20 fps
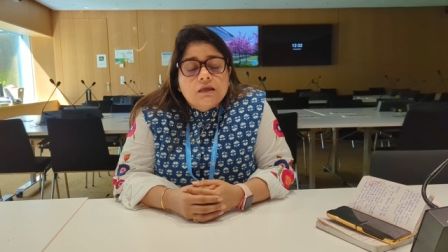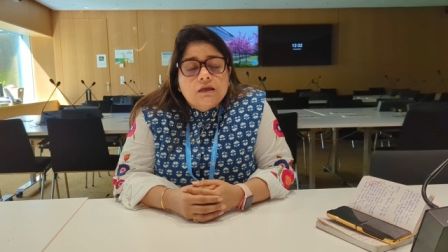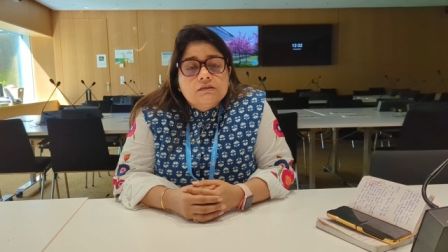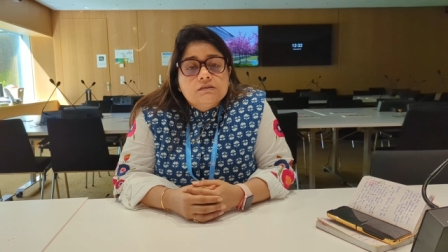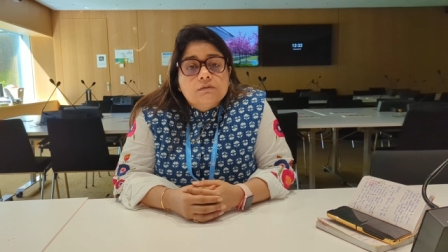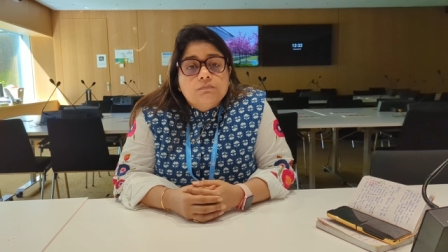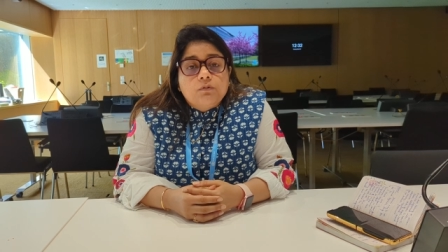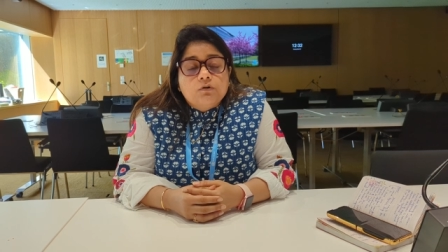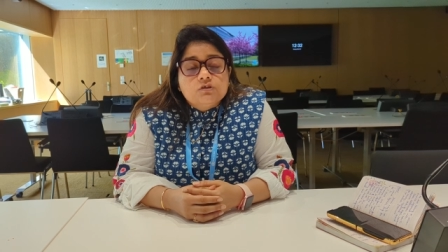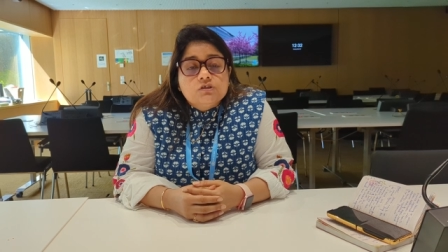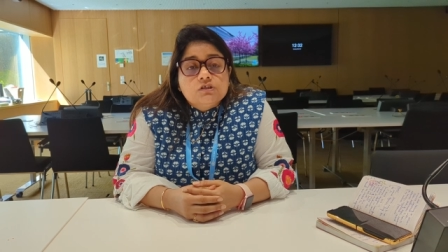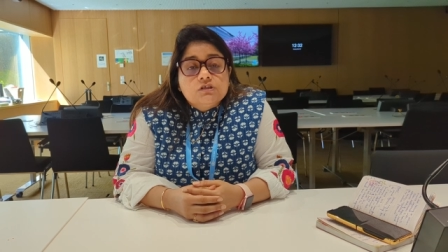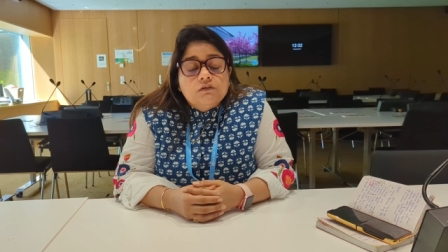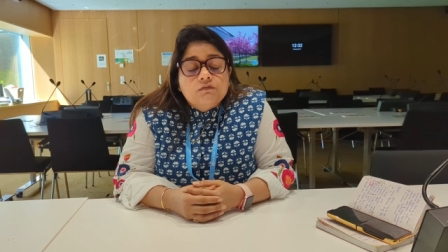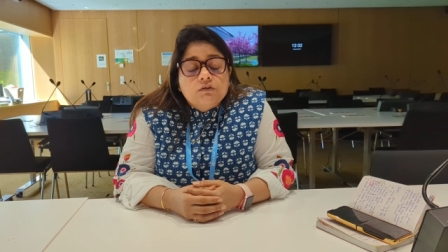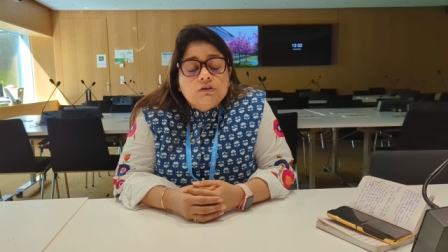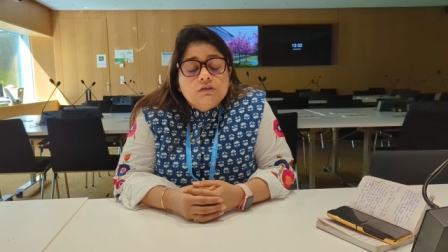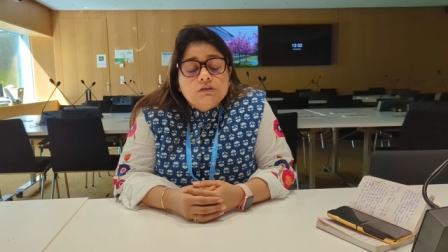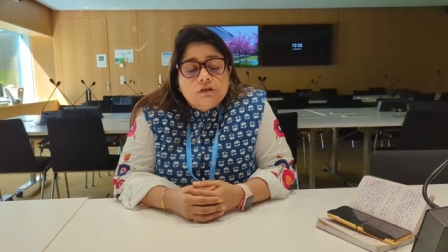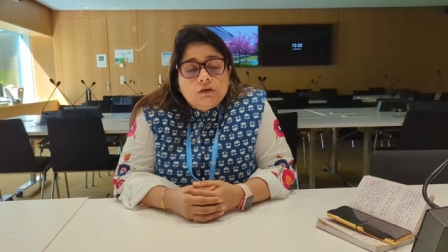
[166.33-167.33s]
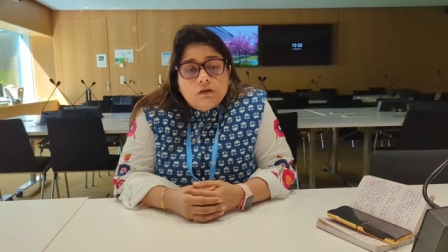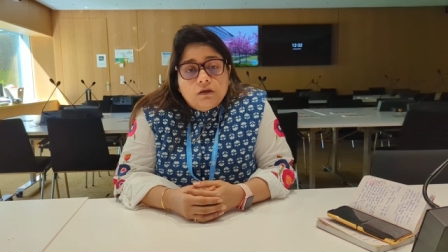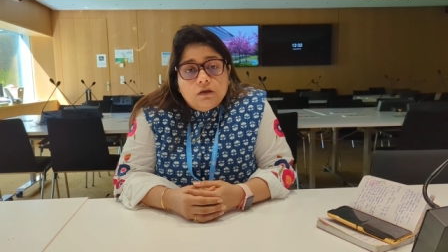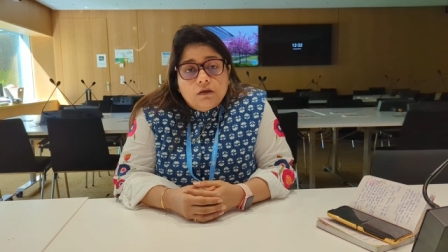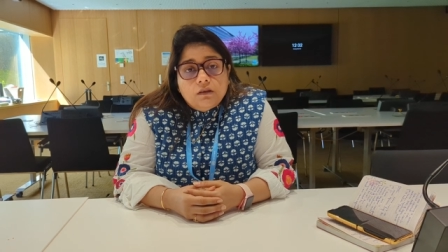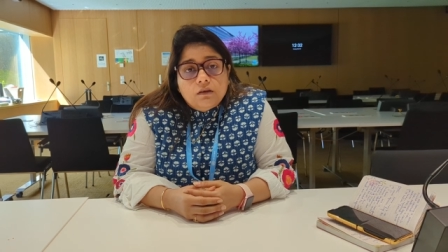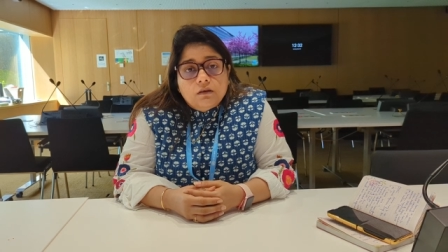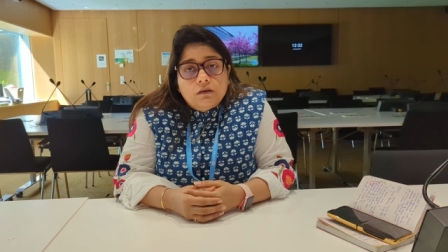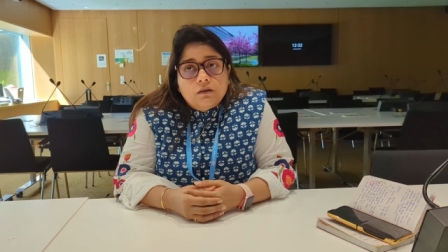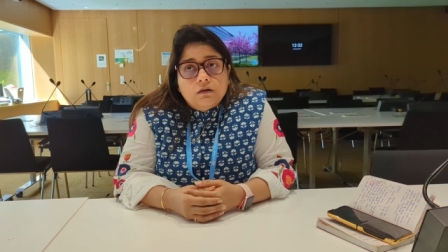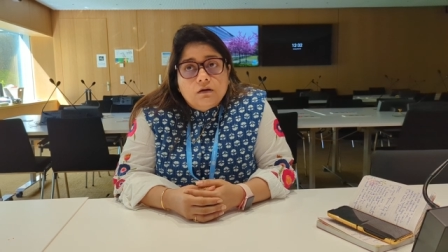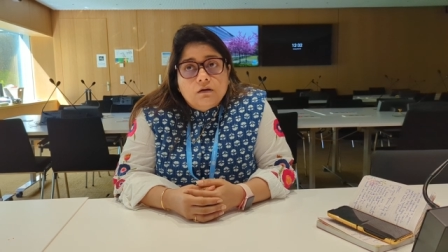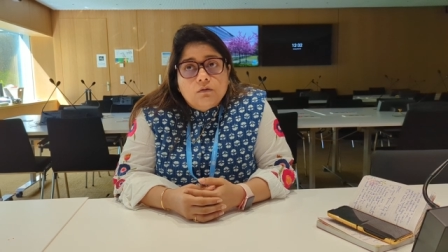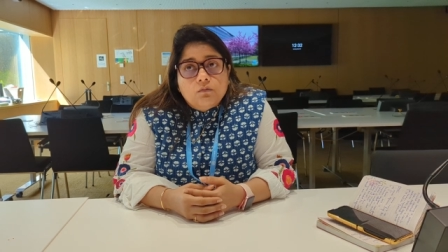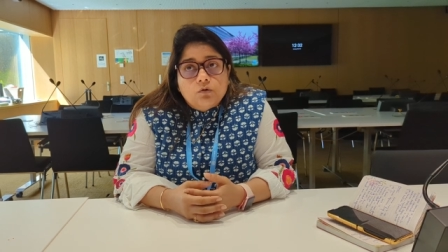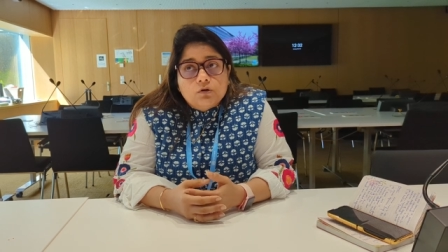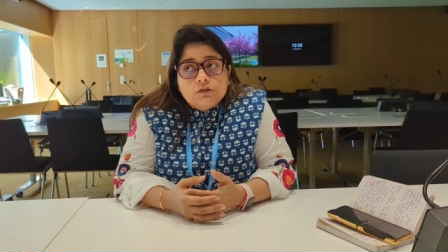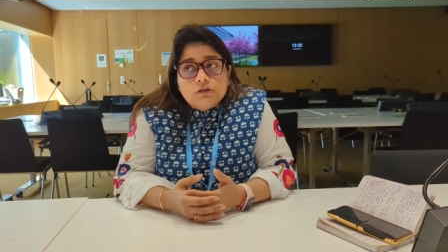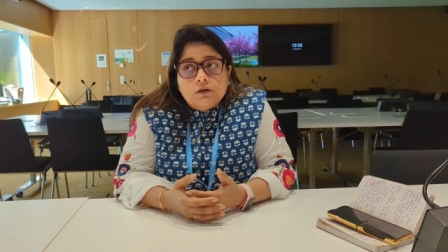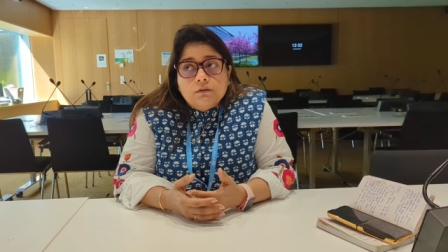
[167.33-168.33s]
there's a positivity in uh,
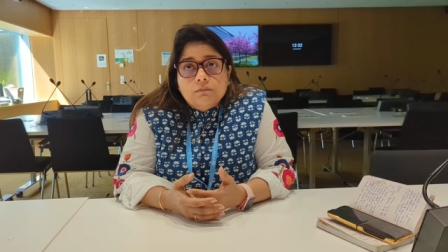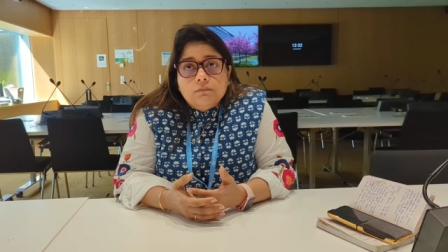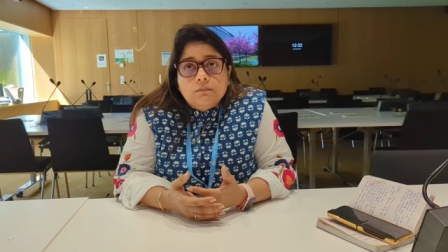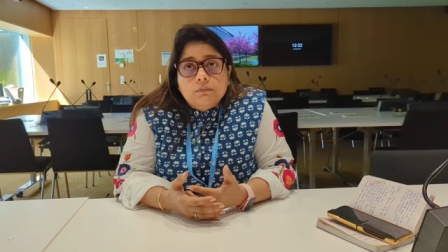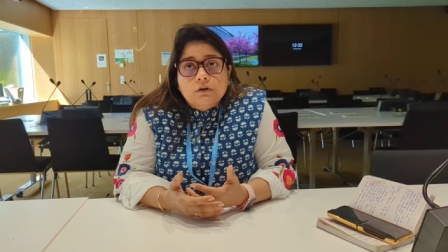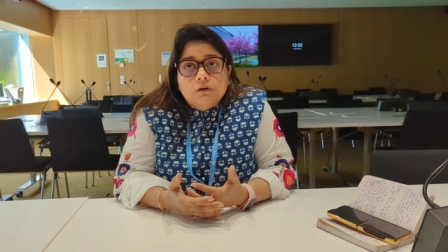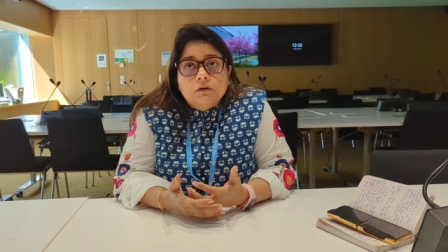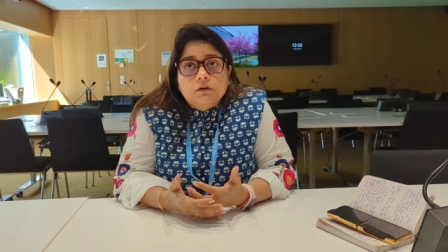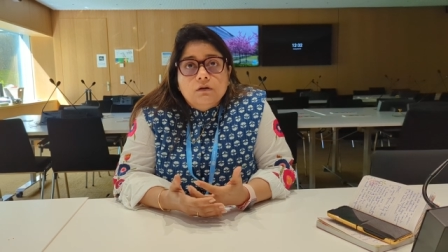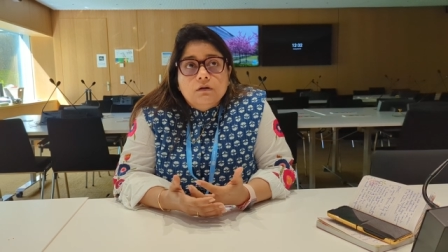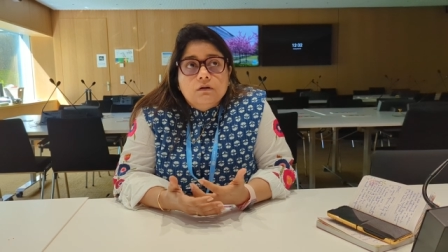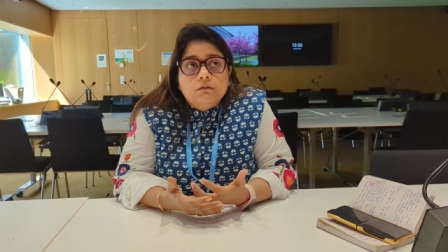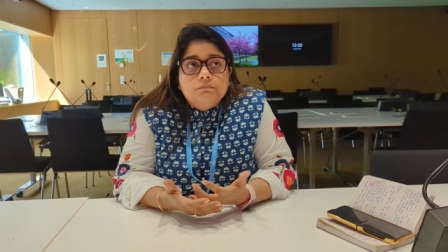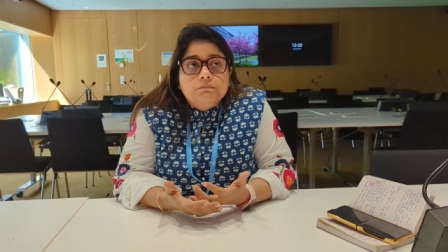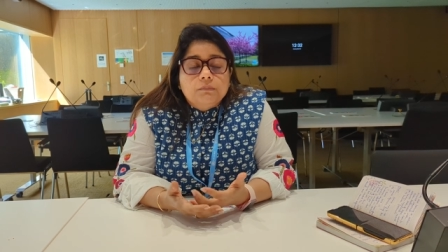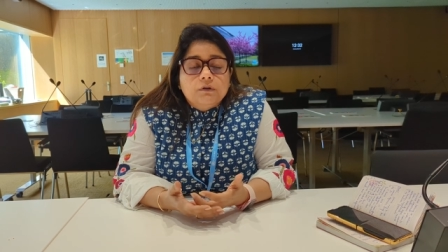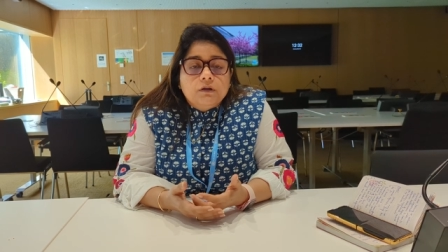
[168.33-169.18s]
what i'm uh,